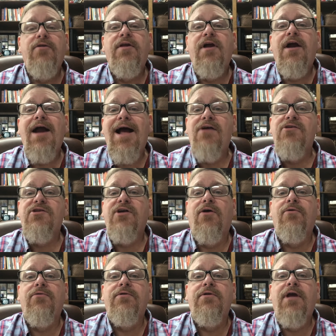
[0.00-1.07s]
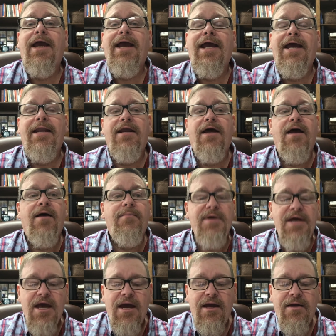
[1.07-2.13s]
household. And
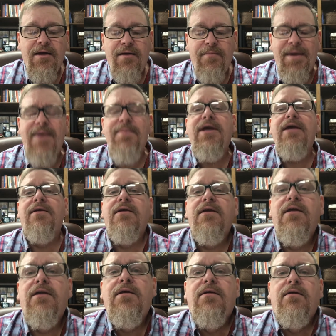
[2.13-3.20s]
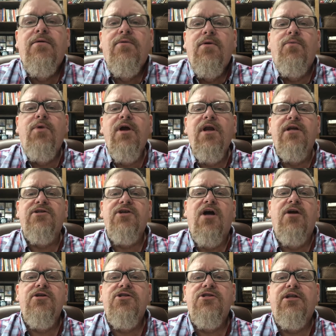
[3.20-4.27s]
maybe we're going to
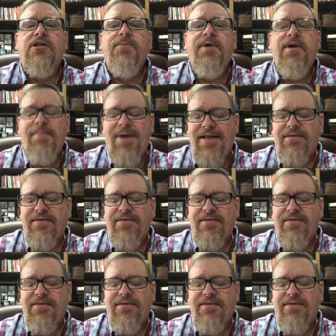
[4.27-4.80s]
talk just a little bit about